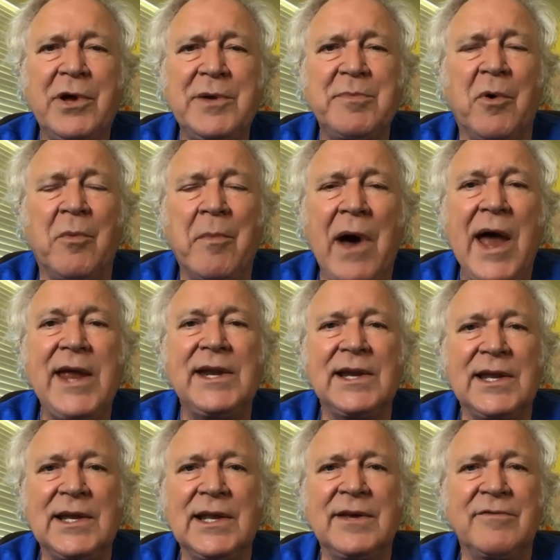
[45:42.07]
people
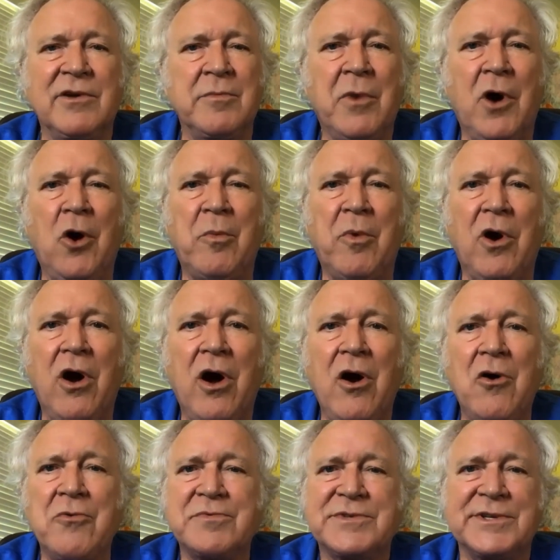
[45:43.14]
mainly live in mobile
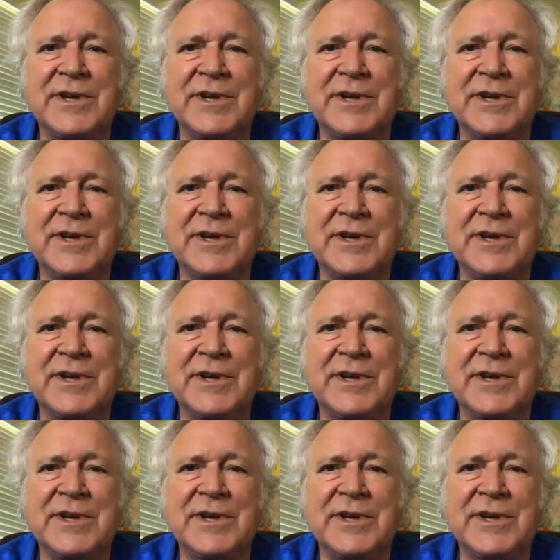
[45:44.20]
homes.